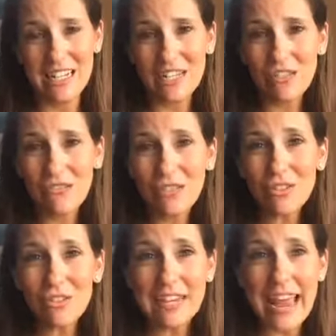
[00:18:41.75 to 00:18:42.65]
So those
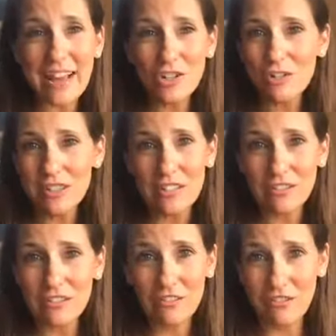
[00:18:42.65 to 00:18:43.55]
are naturally
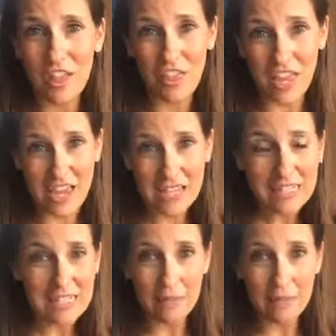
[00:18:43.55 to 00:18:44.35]
gluten-free things,